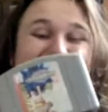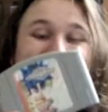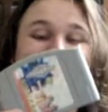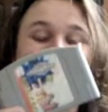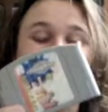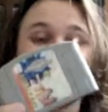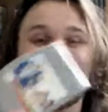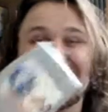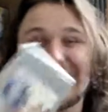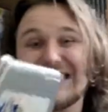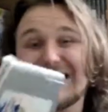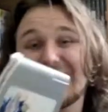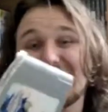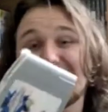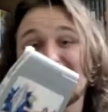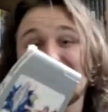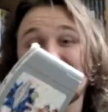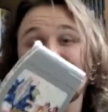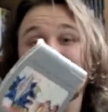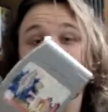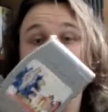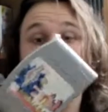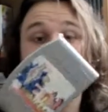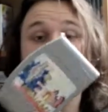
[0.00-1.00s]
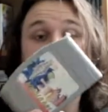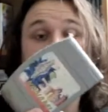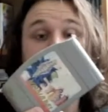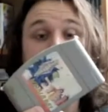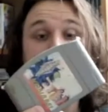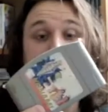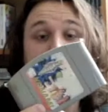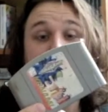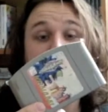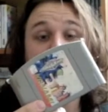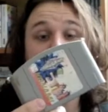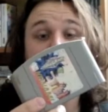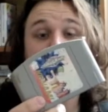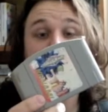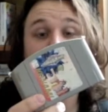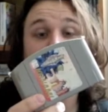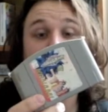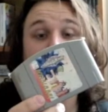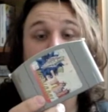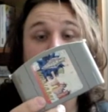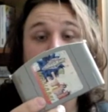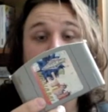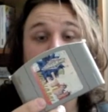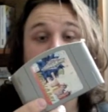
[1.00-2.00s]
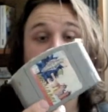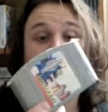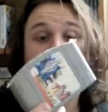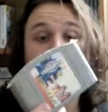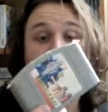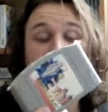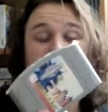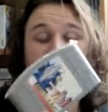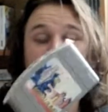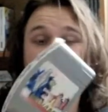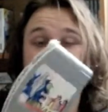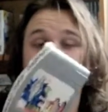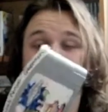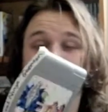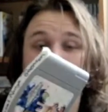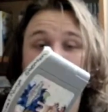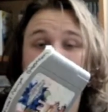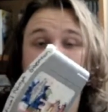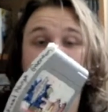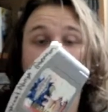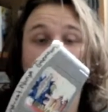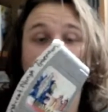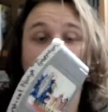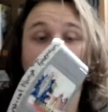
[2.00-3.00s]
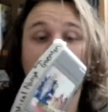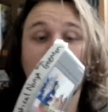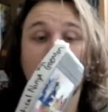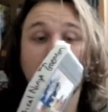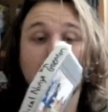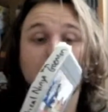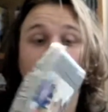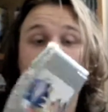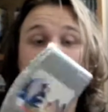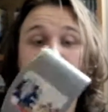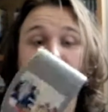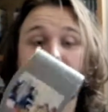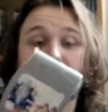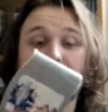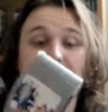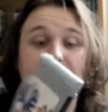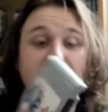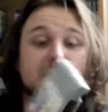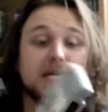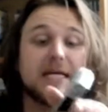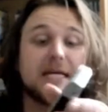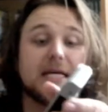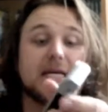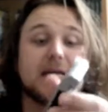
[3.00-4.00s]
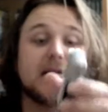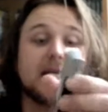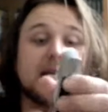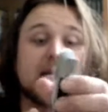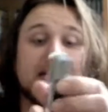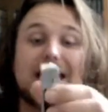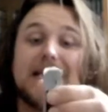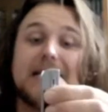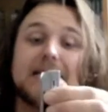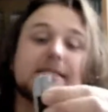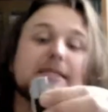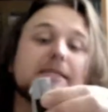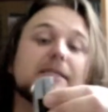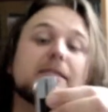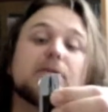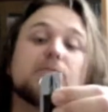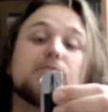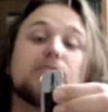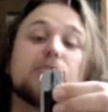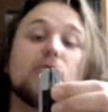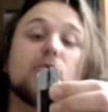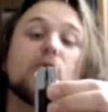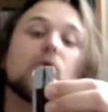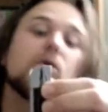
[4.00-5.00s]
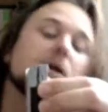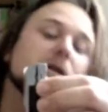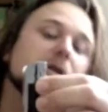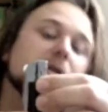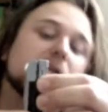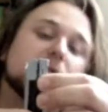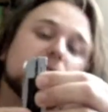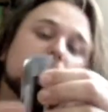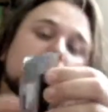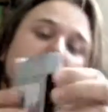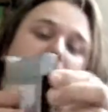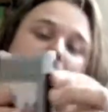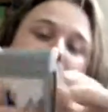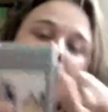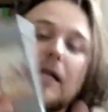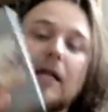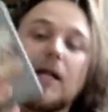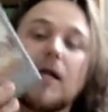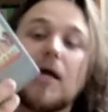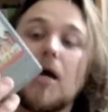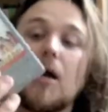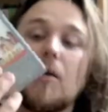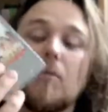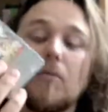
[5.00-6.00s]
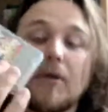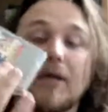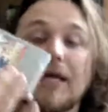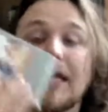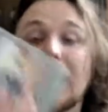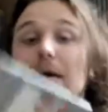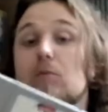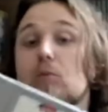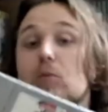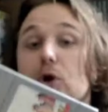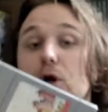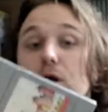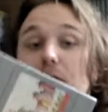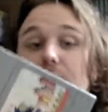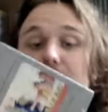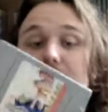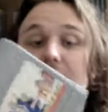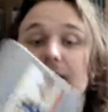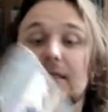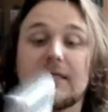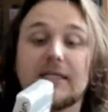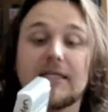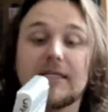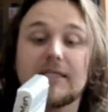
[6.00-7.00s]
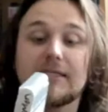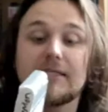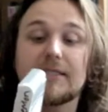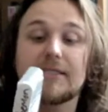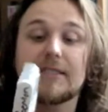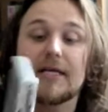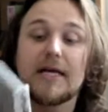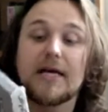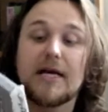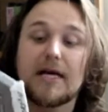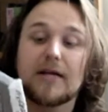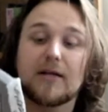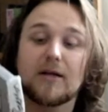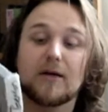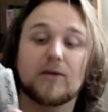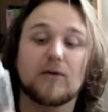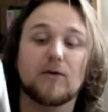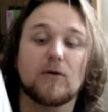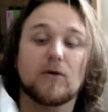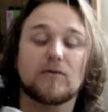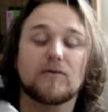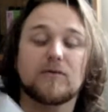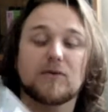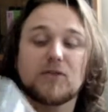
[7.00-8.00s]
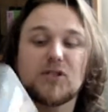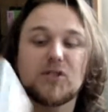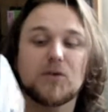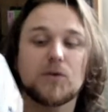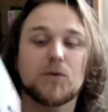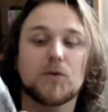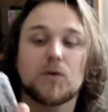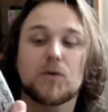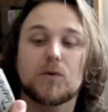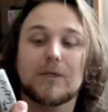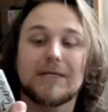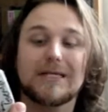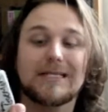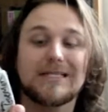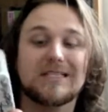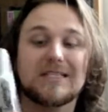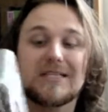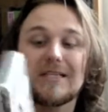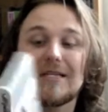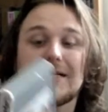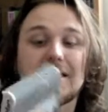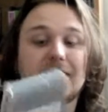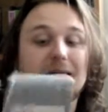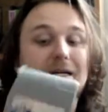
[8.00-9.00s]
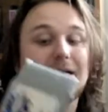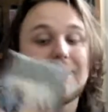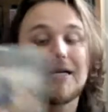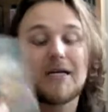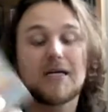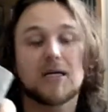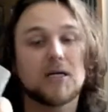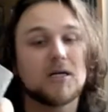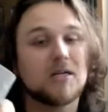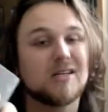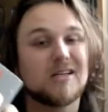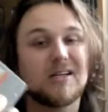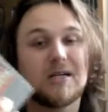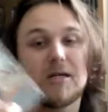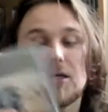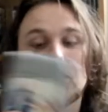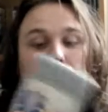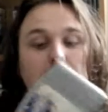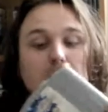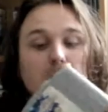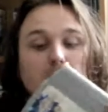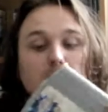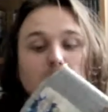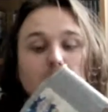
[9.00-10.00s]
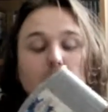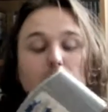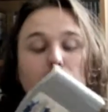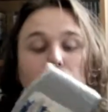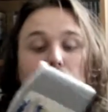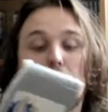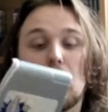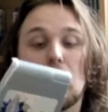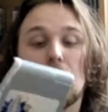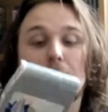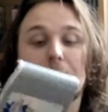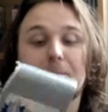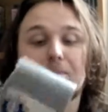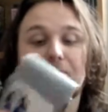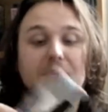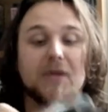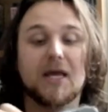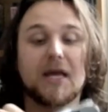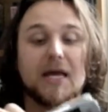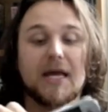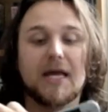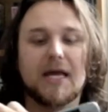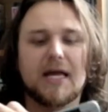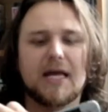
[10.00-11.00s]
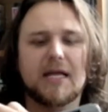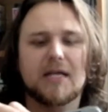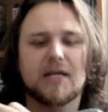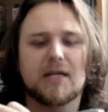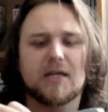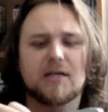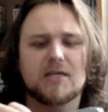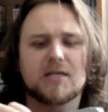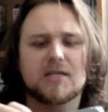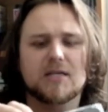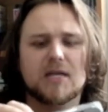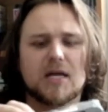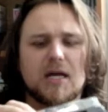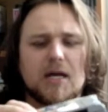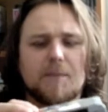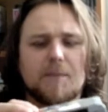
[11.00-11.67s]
As you can see, the condition isn't now all that great. The case is broken as well, but the game works at least. And I thought for £2, can't go wrong. And